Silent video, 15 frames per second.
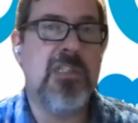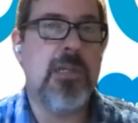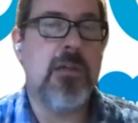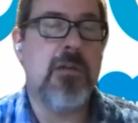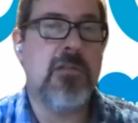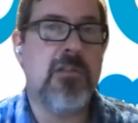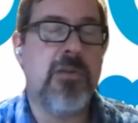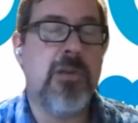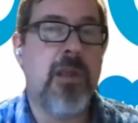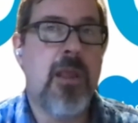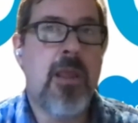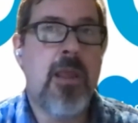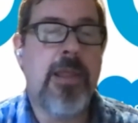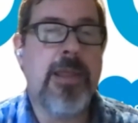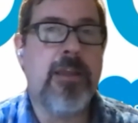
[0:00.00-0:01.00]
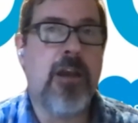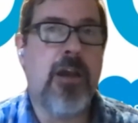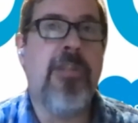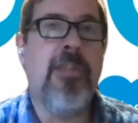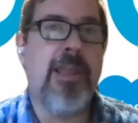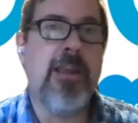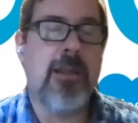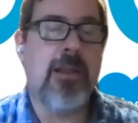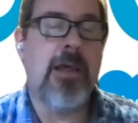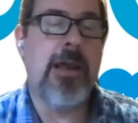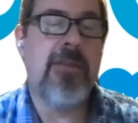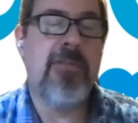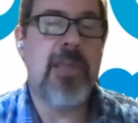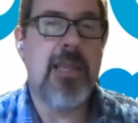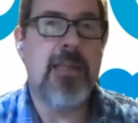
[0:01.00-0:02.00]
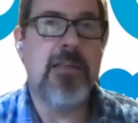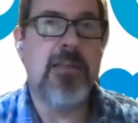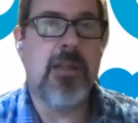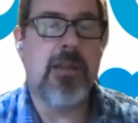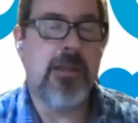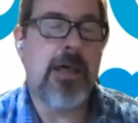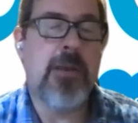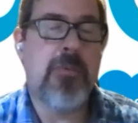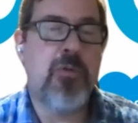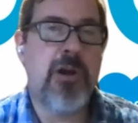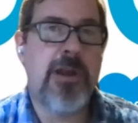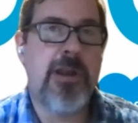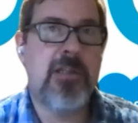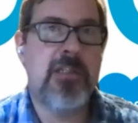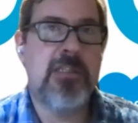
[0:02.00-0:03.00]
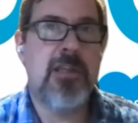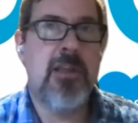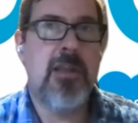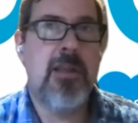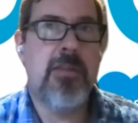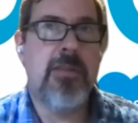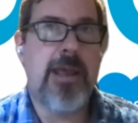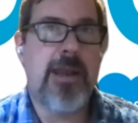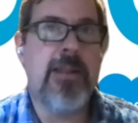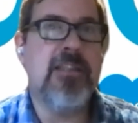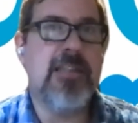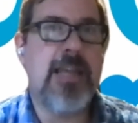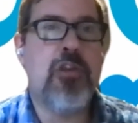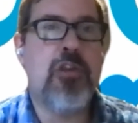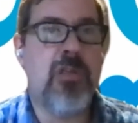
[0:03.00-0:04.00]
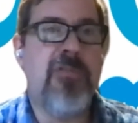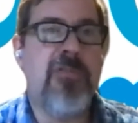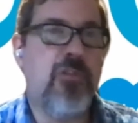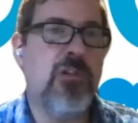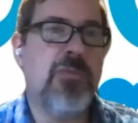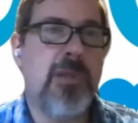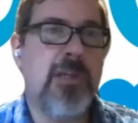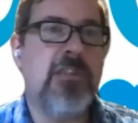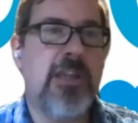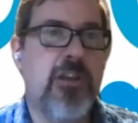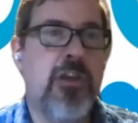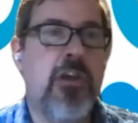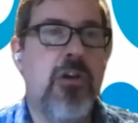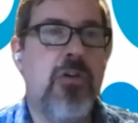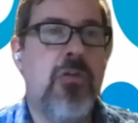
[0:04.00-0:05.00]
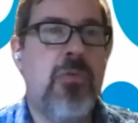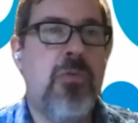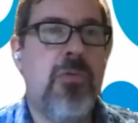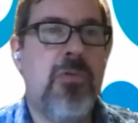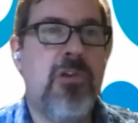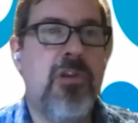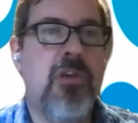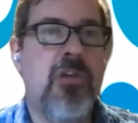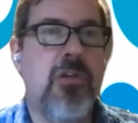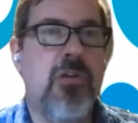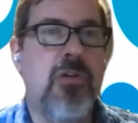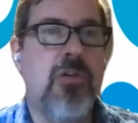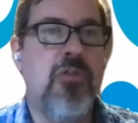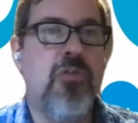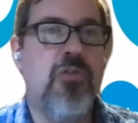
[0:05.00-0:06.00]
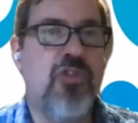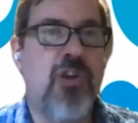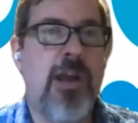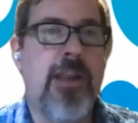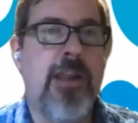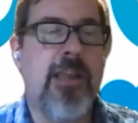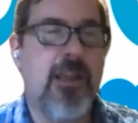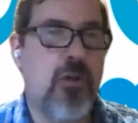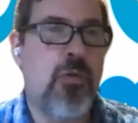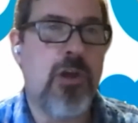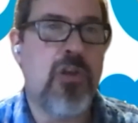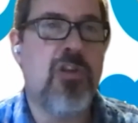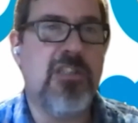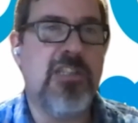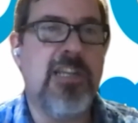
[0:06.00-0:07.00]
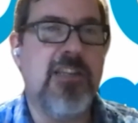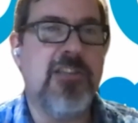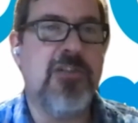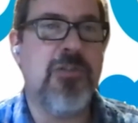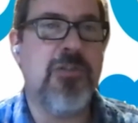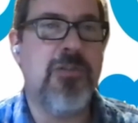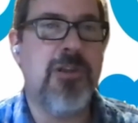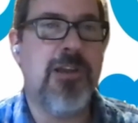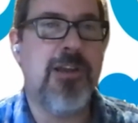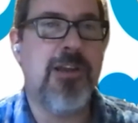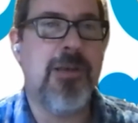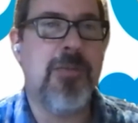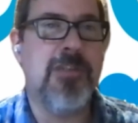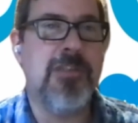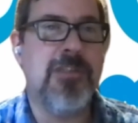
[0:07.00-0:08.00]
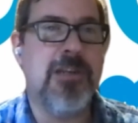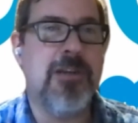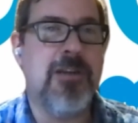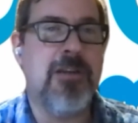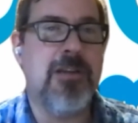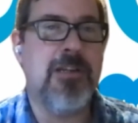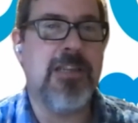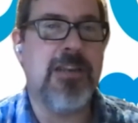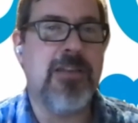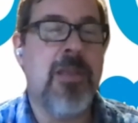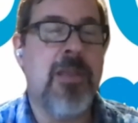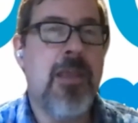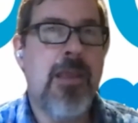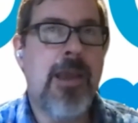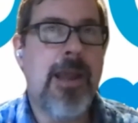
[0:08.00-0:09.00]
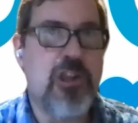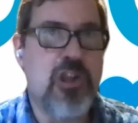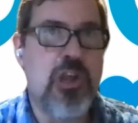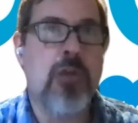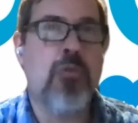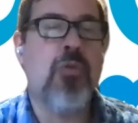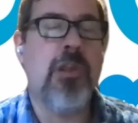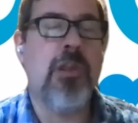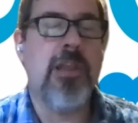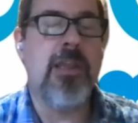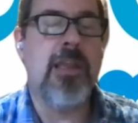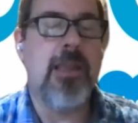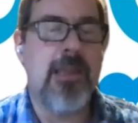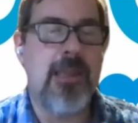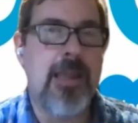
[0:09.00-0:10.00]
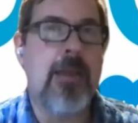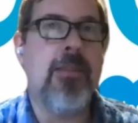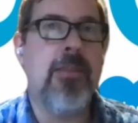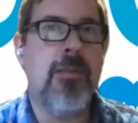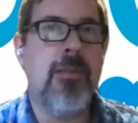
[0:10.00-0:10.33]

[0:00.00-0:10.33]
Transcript: there. So, like, unlike a lot of products, that is actually the first place I go to try and get questions answered. Is that because I generally can get